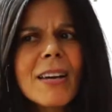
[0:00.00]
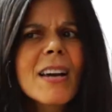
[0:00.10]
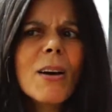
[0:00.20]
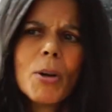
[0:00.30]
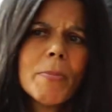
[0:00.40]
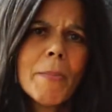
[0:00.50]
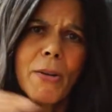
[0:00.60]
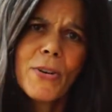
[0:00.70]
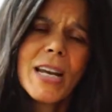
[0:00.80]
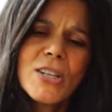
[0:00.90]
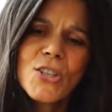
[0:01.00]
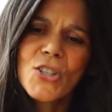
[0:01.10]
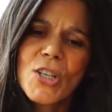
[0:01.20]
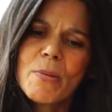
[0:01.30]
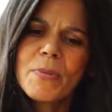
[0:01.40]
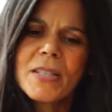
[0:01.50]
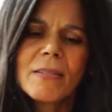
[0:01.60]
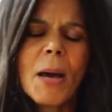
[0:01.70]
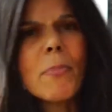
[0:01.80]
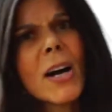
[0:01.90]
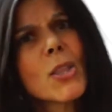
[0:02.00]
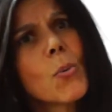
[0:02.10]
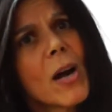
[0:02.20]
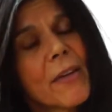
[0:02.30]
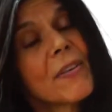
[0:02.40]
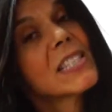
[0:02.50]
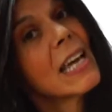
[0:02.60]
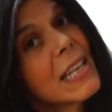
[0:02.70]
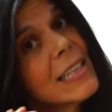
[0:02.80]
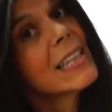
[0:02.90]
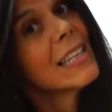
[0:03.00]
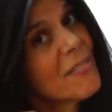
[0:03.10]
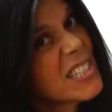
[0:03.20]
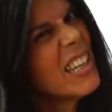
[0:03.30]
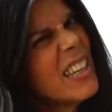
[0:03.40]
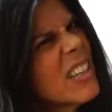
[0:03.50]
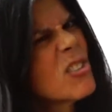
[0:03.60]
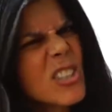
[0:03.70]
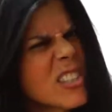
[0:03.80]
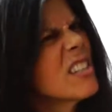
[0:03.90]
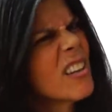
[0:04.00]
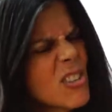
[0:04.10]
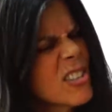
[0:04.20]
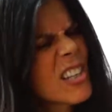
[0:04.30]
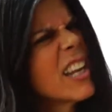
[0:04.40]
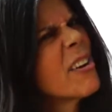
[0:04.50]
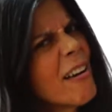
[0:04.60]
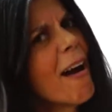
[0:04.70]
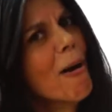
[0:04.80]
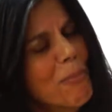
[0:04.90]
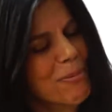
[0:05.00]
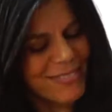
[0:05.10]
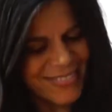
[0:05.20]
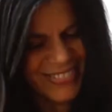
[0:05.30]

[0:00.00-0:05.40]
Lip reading: and what about my relationships, and by the way, if there's anything left to heal, just, you know, just clear it up.